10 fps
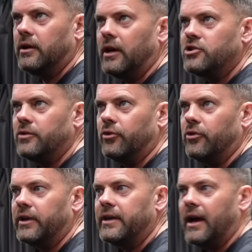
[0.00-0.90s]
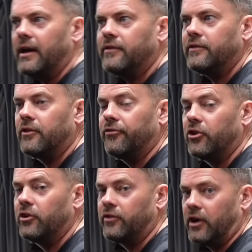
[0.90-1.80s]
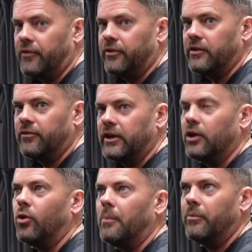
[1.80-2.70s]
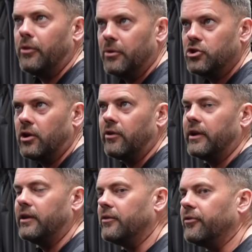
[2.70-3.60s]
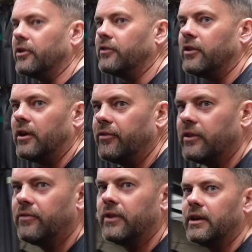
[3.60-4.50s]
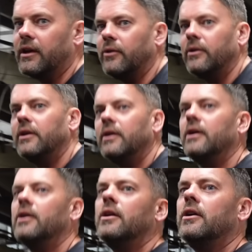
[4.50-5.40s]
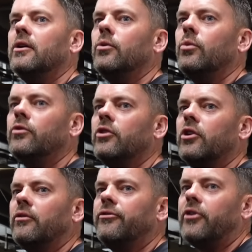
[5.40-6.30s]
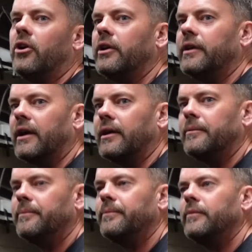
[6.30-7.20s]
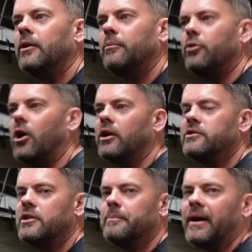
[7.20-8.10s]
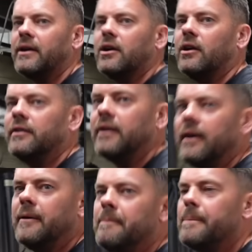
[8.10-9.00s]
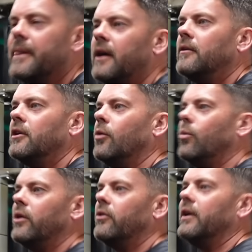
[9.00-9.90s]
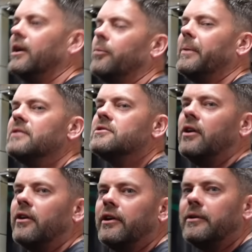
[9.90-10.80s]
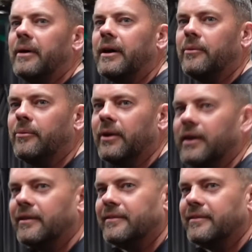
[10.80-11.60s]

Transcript: As you've already guessed, the first half of this video, or the majority of the first half of this video, was done on Friday. Prior to the bank holiday, and we were a little bit tired, mate, weren't we?